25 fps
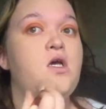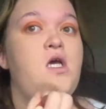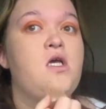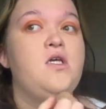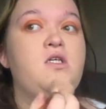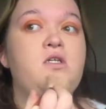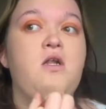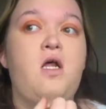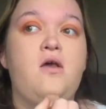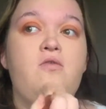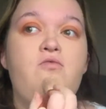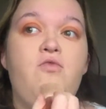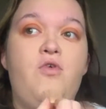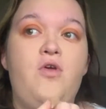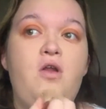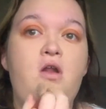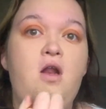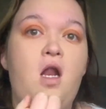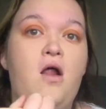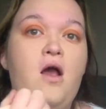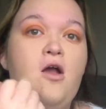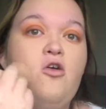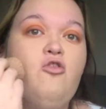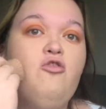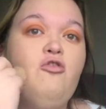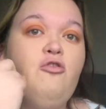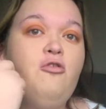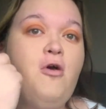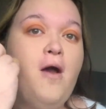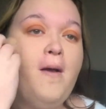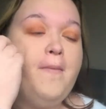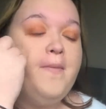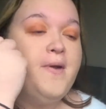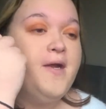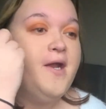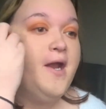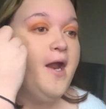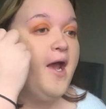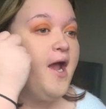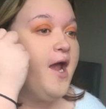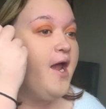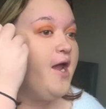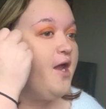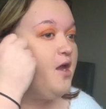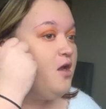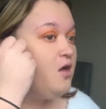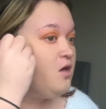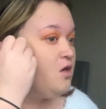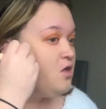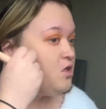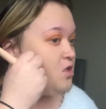It's like really like crappy day.